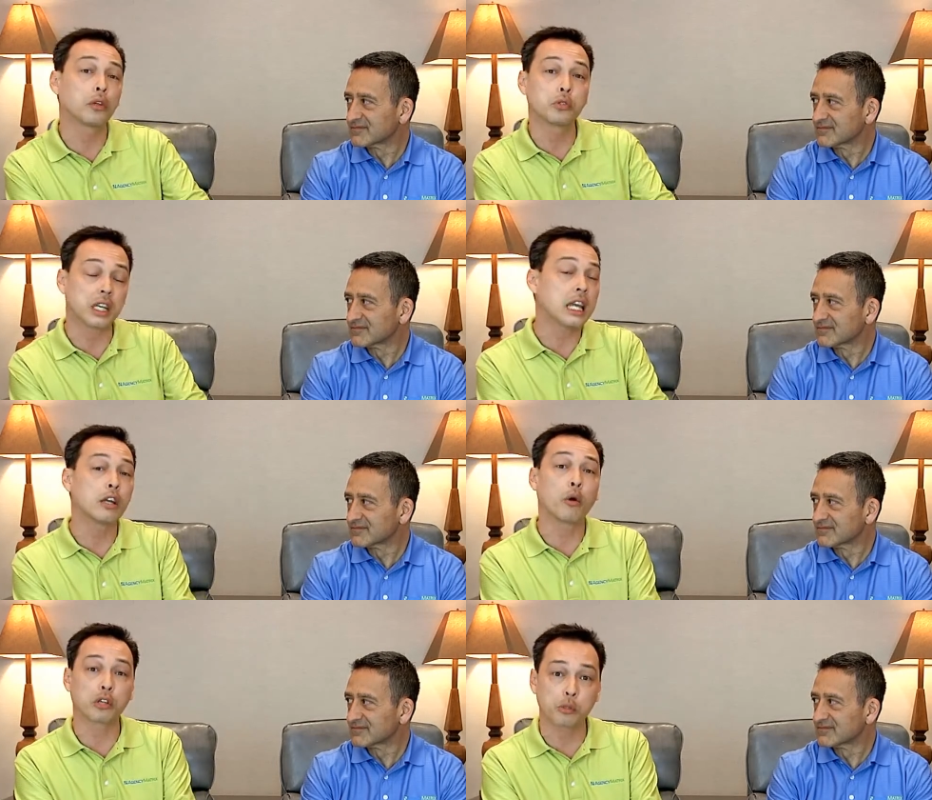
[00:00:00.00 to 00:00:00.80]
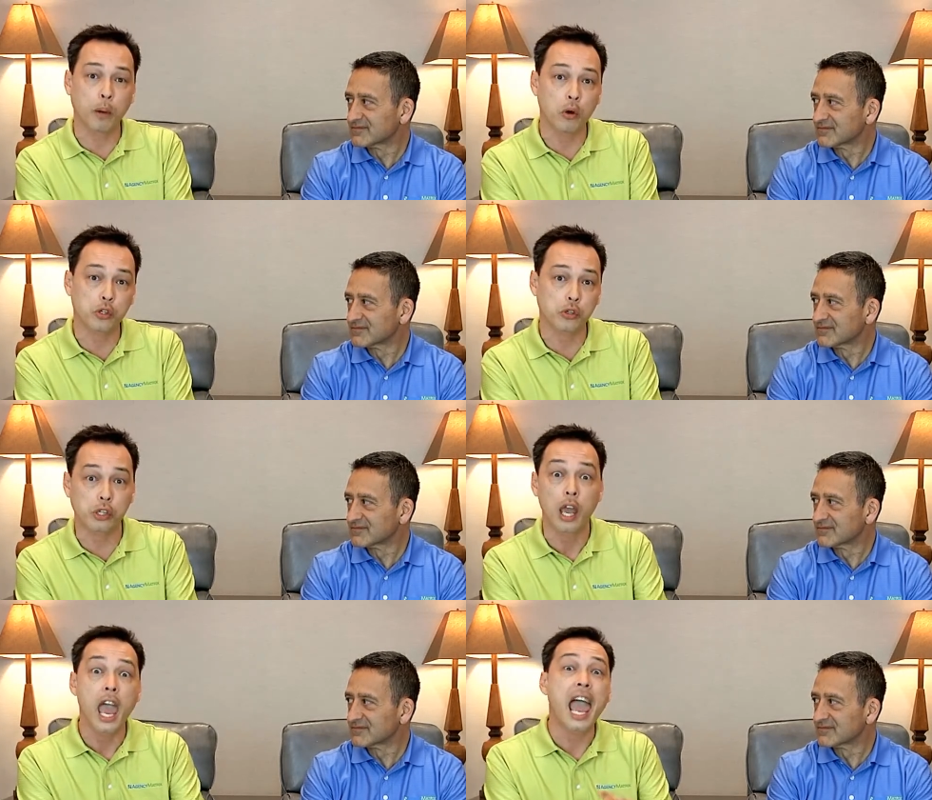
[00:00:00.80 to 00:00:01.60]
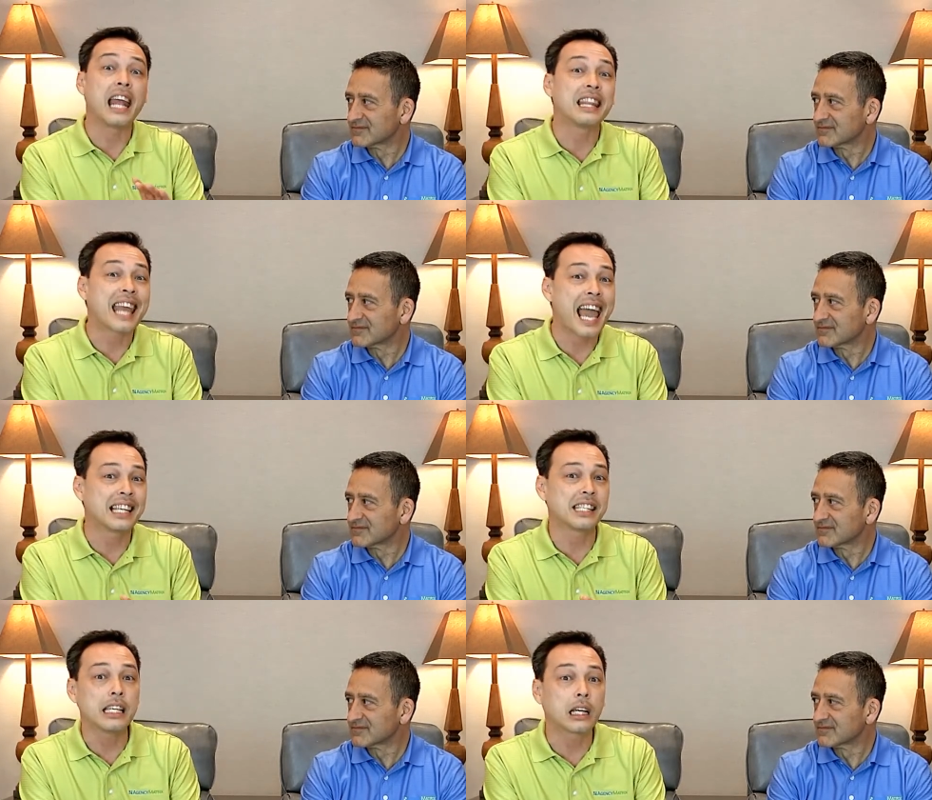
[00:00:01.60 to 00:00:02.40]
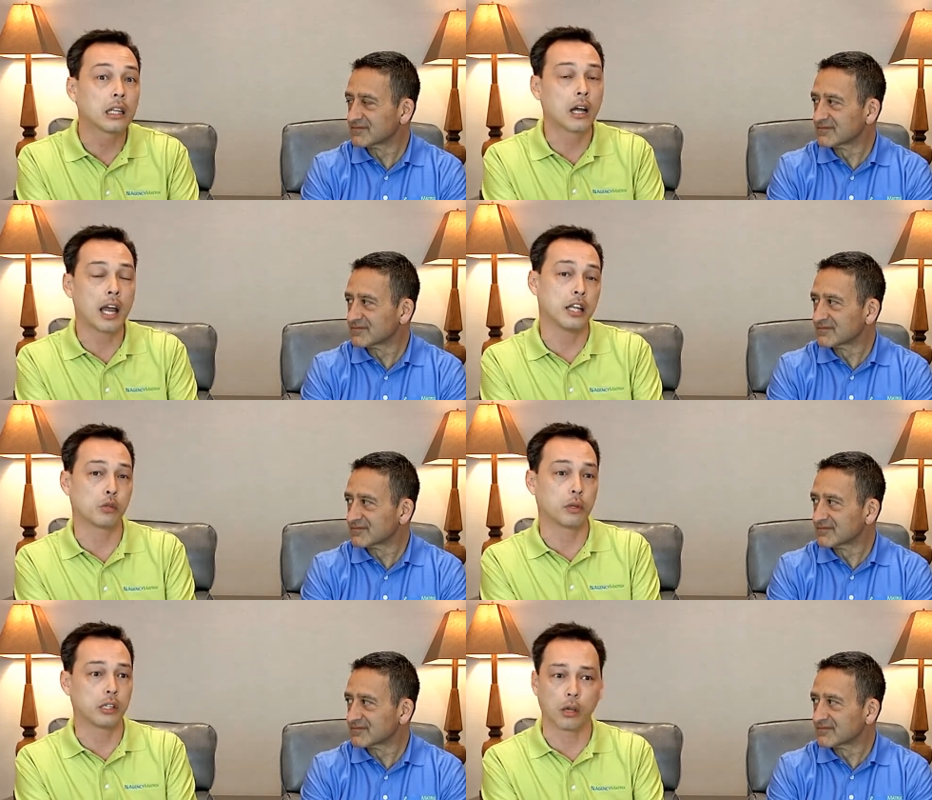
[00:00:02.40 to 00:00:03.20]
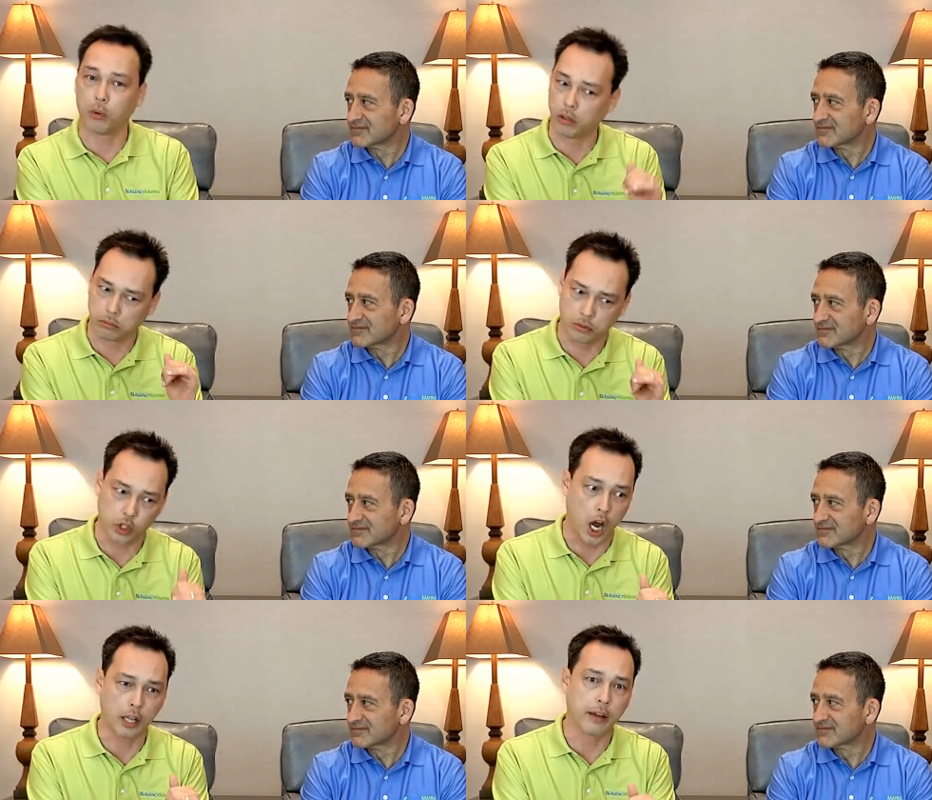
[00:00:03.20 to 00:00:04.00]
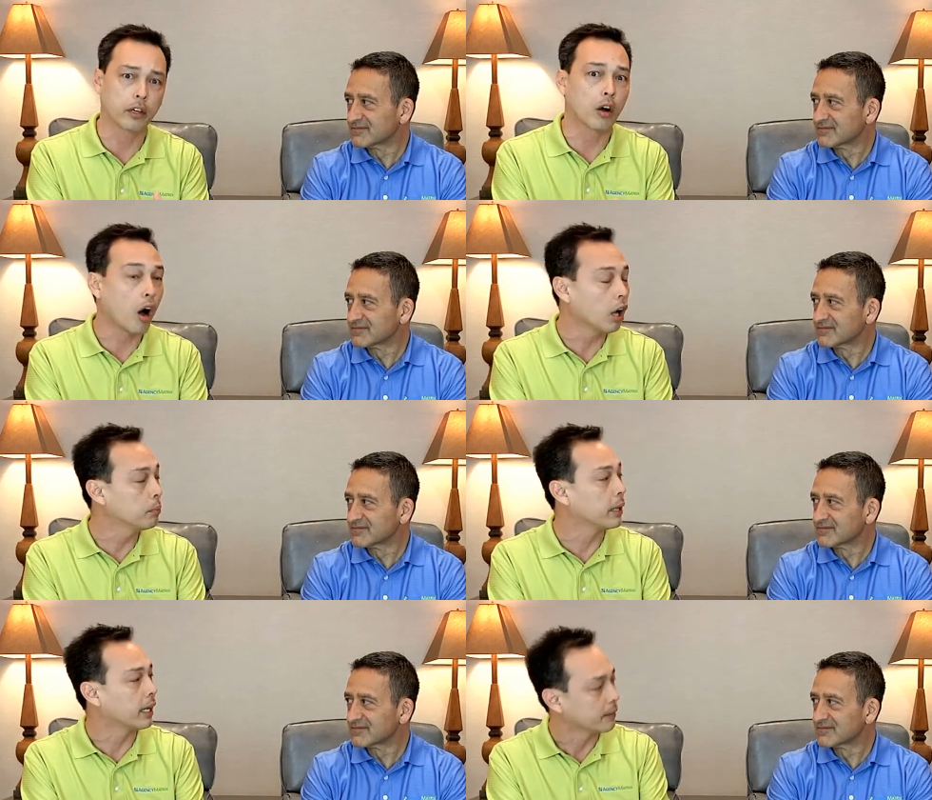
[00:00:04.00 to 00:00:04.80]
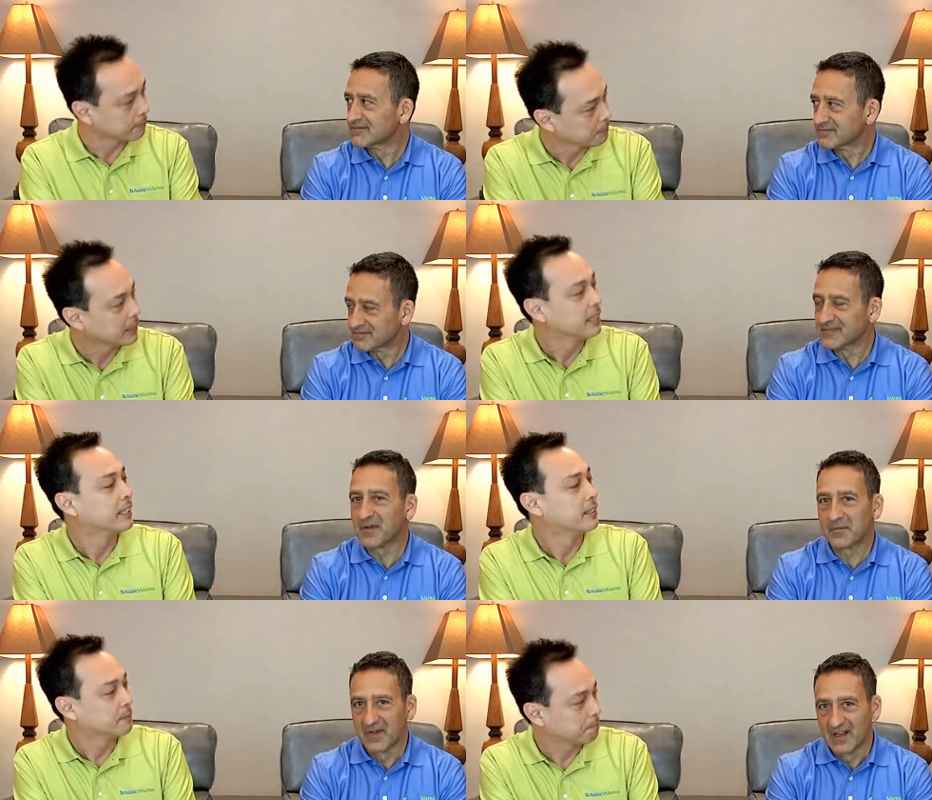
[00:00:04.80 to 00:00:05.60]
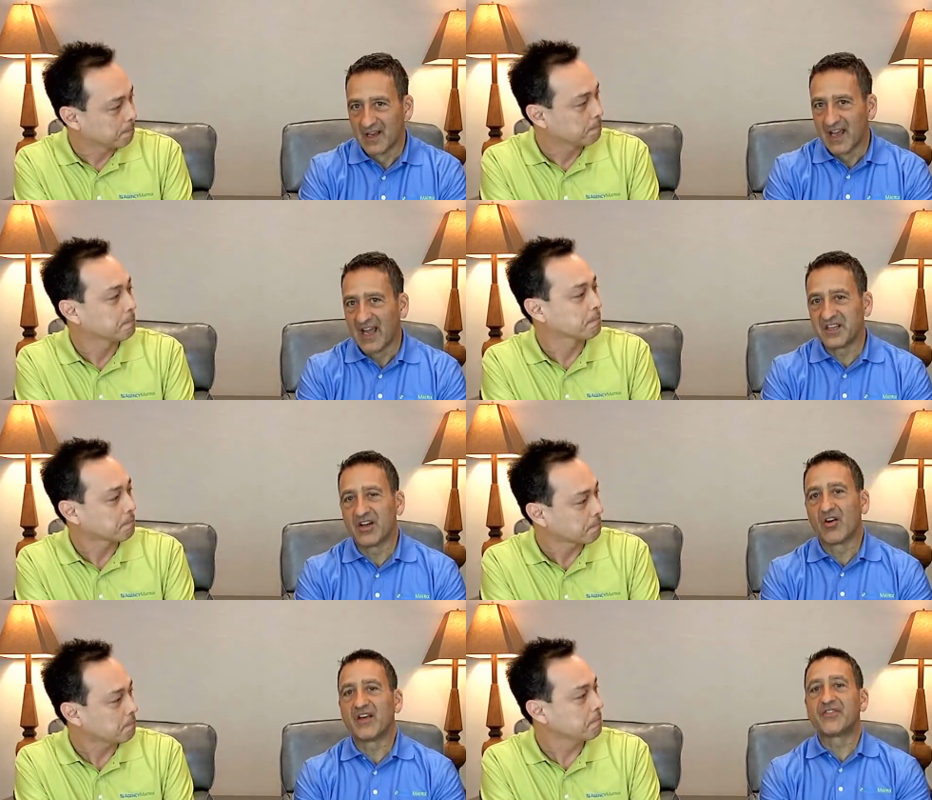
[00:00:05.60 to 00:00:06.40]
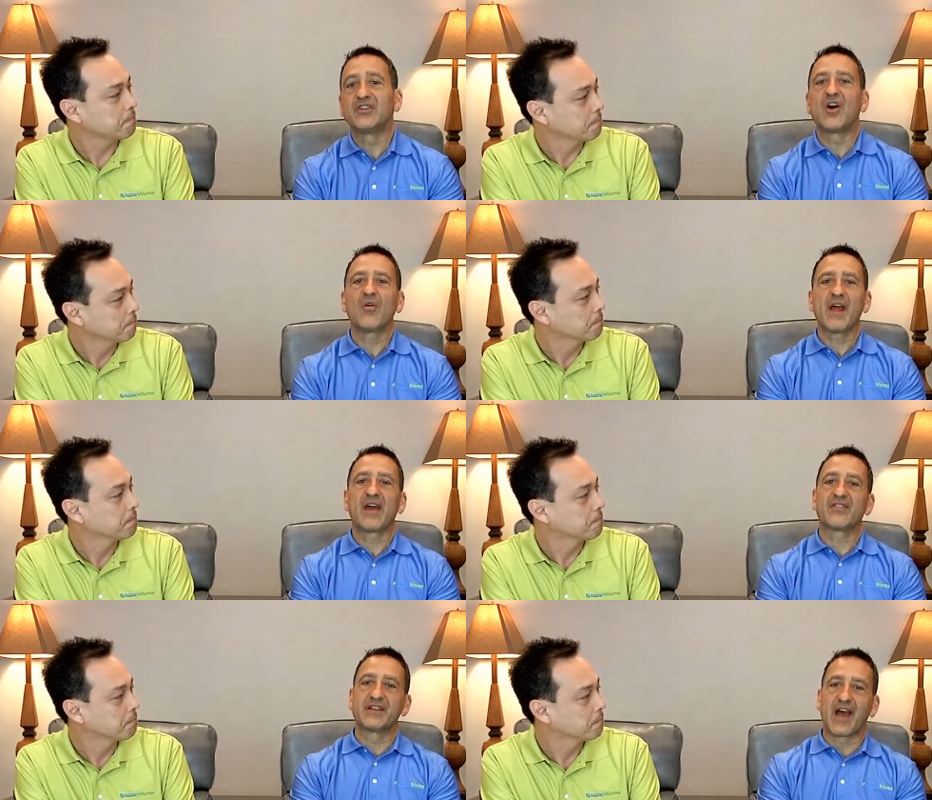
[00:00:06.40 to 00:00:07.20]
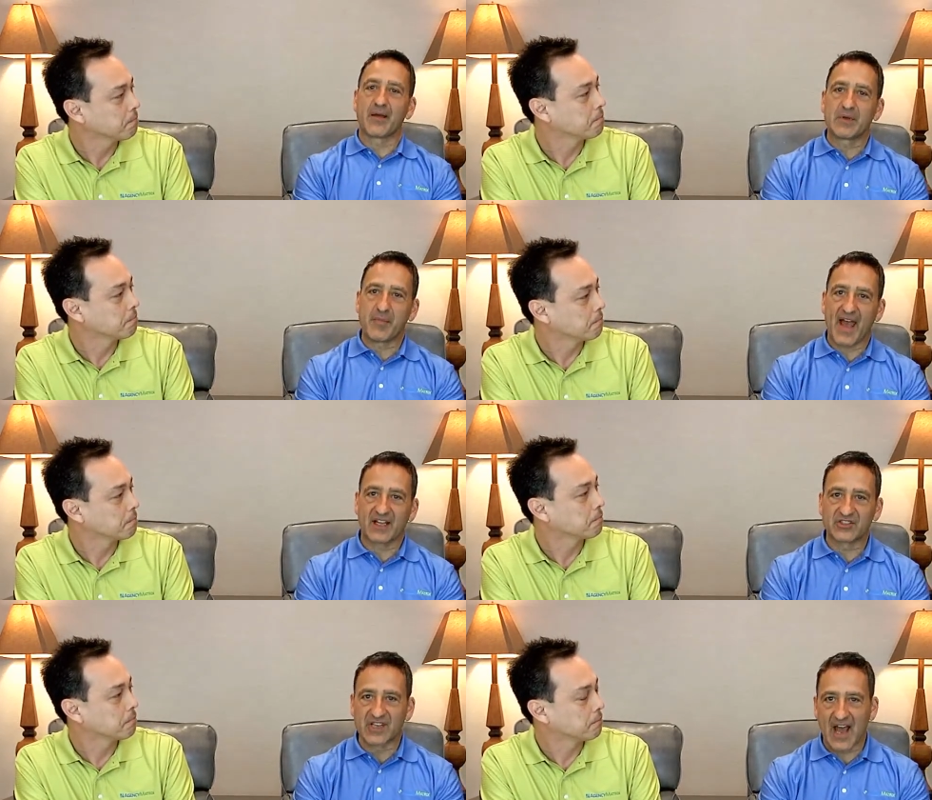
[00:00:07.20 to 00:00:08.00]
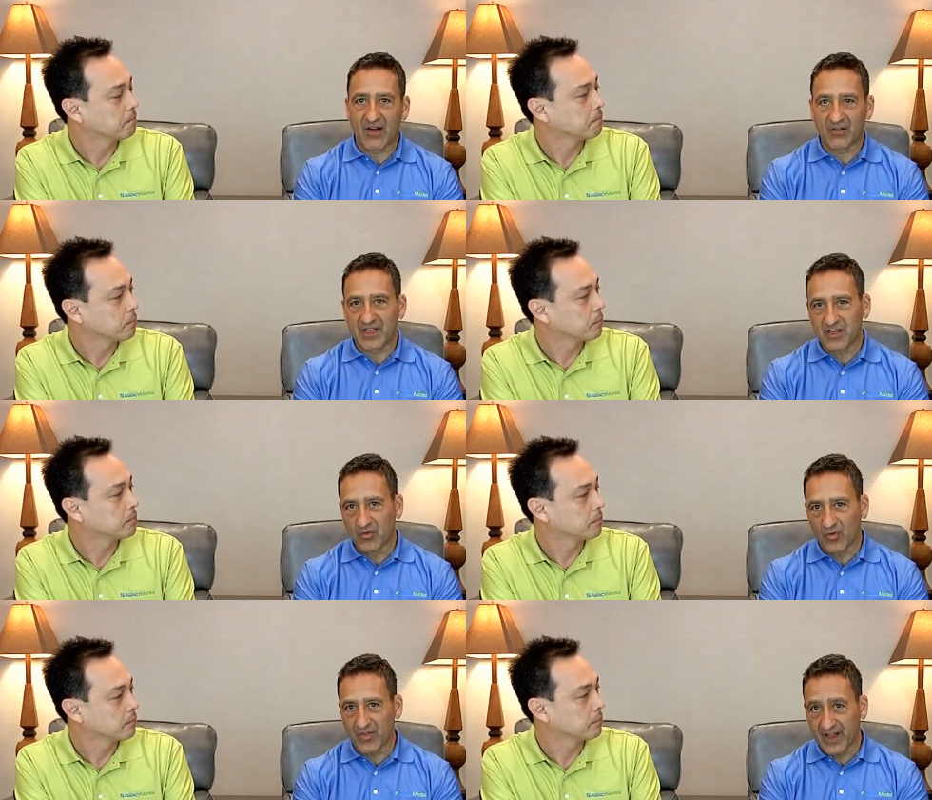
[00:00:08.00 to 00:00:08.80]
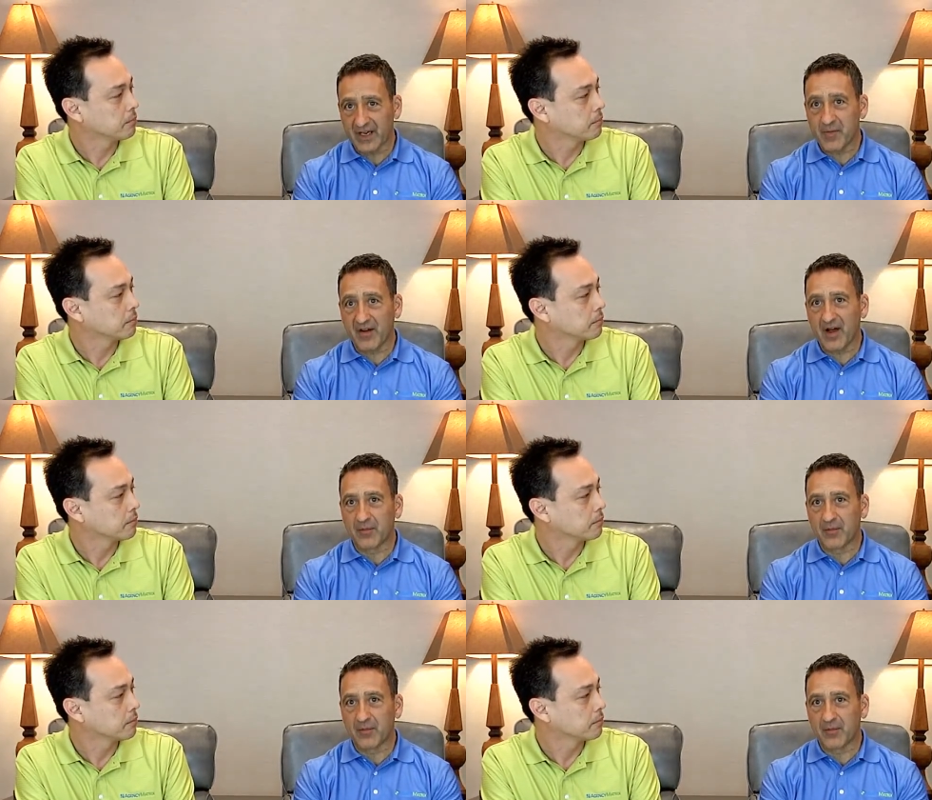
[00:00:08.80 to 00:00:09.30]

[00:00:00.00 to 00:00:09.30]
Speaker 1: those E&O exposures and nasty clients when they say, Well, John never called me.
Speaker 2: And you know, if you don't have the diamond package now and you're thinking about